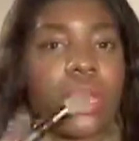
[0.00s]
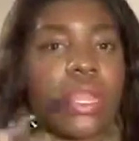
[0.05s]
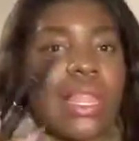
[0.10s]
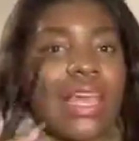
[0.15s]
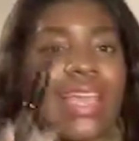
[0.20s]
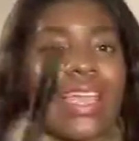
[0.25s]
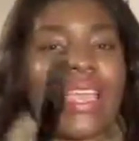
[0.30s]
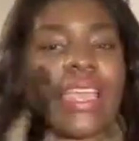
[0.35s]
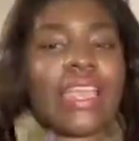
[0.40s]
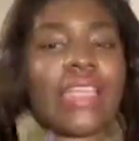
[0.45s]

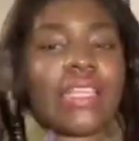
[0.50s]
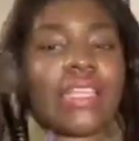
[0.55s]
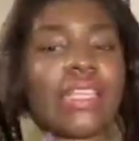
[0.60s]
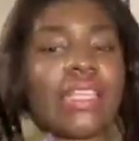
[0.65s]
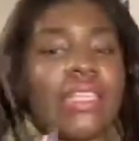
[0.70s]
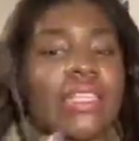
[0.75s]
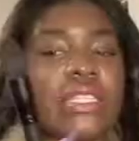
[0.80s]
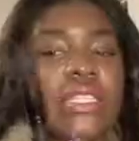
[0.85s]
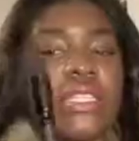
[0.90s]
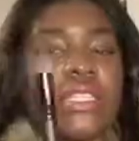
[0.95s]
like
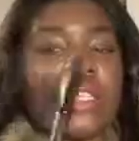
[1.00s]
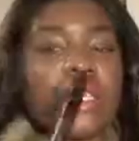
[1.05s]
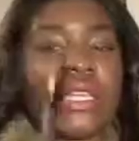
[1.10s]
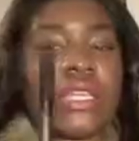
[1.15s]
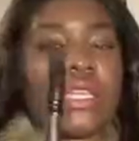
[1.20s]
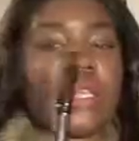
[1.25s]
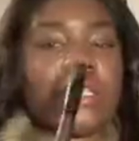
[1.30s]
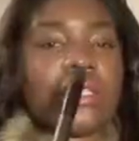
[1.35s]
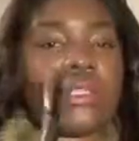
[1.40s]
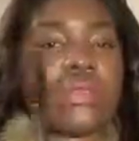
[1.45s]
this
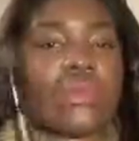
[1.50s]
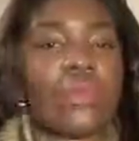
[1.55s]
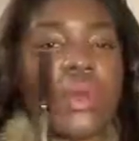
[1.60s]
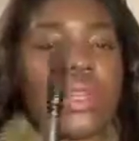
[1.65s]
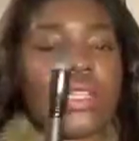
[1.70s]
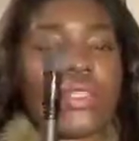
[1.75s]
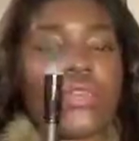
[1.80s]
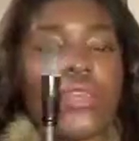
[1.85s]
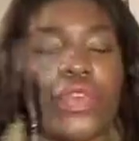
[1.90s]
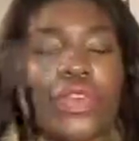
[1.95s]
is
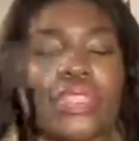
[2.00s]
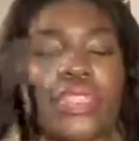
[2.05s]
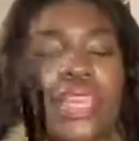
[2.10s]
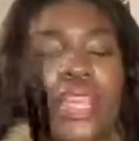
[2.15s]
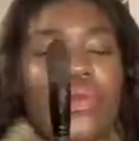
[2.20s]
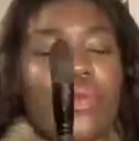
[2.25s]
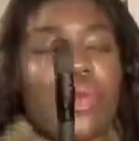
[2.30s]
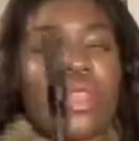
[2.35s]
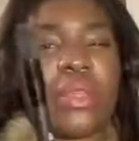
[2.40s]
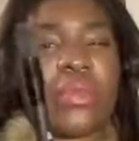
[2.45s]
what it's for it's
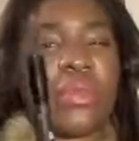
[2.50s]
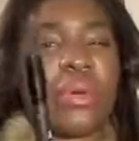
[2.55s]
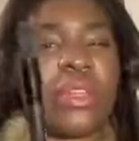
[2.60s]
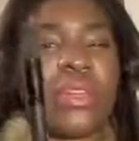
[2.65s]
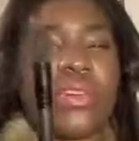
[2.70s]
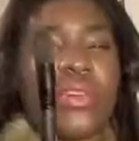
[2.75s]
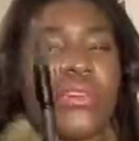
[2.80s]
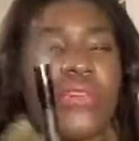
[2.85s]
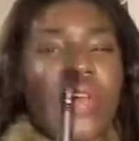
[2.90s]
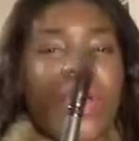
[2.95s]
not really
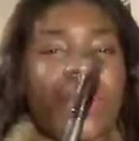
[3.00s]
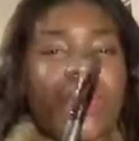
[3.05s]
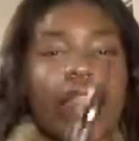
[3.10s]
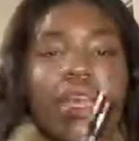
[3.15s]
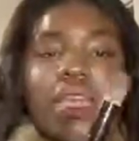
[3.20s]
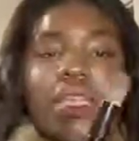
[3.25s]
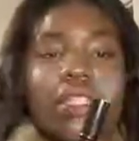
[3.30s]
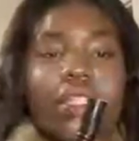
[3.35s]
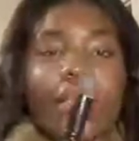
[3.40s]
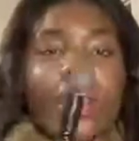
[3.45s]
putting on
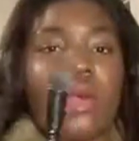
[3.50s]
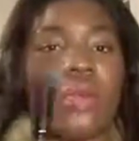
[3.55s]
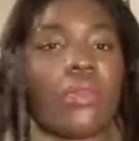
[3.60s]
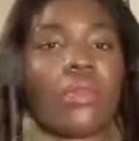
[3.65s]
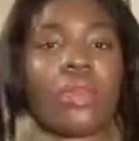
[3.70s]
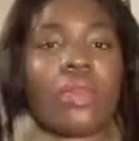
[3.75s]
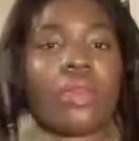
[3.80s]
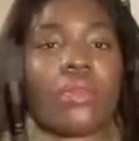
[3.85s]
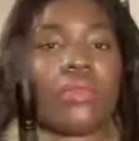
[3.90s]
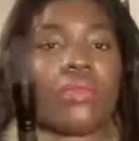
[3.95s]
foundation i
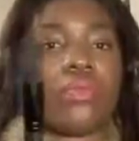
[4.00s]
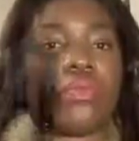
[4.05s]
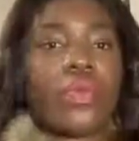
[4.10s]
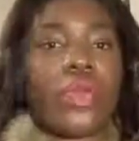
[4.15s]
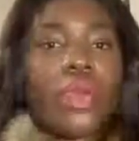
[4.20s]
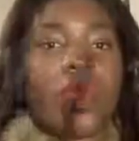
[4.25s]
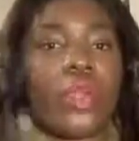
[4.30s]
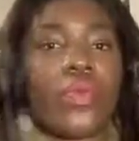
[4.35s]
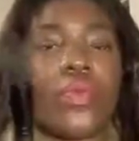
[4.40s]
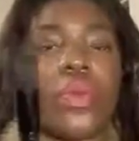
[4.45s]
wouldn't
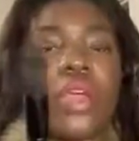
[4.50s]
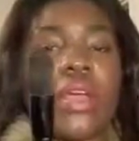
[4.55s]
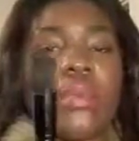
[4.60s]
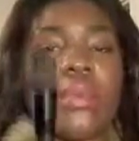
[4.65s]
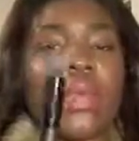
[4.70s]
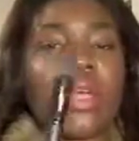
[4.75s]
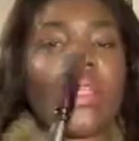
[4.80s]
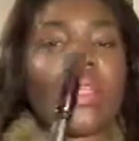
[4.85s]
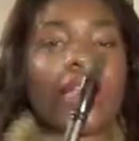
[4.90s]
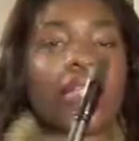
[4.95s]

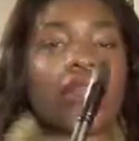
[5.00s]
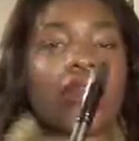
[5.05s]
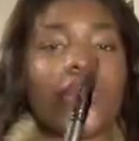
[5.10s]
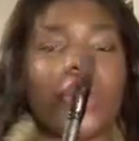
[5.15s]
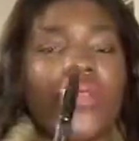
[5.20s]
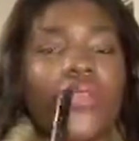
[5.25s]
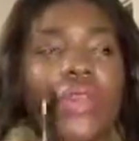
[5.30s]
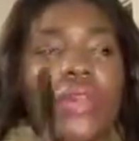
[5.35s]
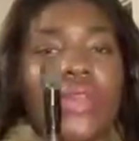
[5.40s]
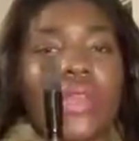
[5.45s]
recommend this
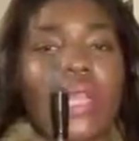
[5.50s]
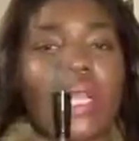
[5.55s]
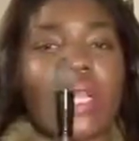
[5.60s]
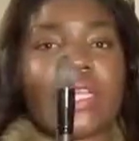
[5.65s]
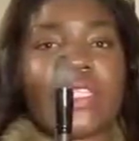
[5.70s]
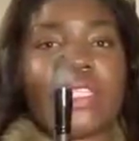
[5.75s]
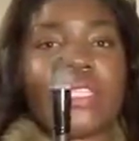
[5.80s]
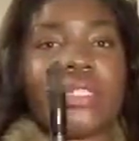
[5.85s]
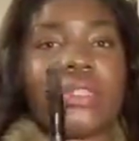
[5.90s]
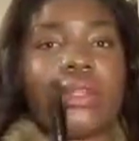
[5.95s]
for
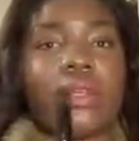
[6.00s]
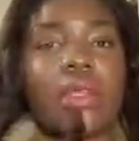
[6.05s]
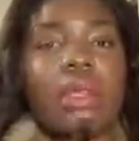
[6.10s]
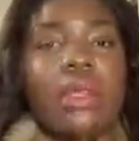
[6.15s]
foundation